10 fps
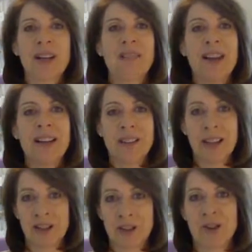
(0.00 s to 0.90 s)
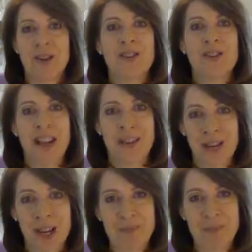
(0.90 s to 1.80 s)
of that texture
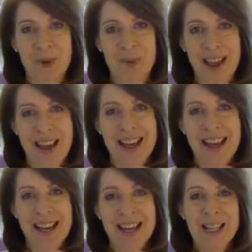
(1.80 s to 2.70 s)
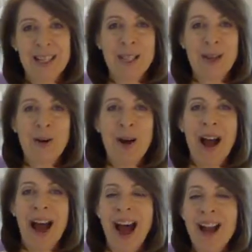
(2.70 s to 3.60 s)
changing, okay? So
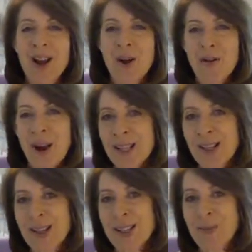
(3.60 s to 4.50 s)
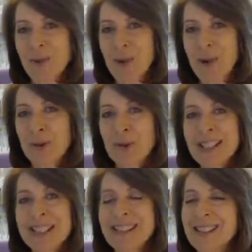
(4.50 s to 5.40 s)
I know I saw some
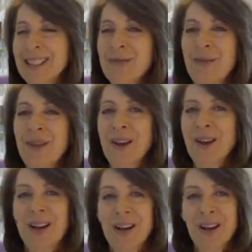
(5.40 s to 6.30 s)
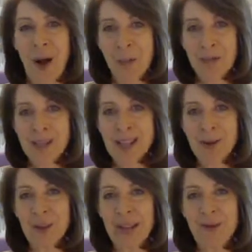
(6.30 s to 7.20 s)
groans in some of the comments that
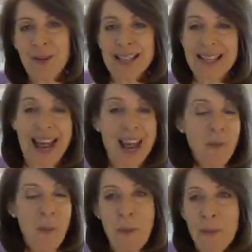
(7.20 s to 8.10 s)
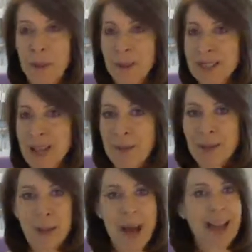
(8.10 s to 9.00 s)
were left when I said, hey, wallpaper's coming
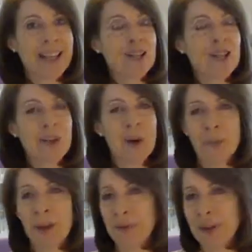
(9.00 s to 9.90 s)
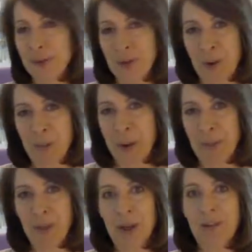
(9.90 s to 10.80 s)
back. Don't be afraid of
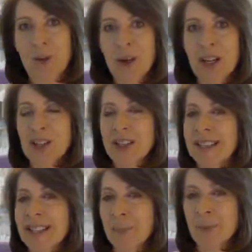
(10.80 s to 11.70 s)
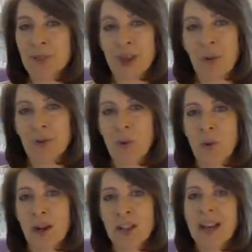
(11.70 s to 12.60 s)
wallpaper. If you want to just dip your toe in the
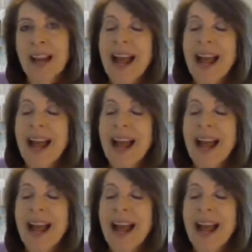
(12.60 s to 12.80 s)
water,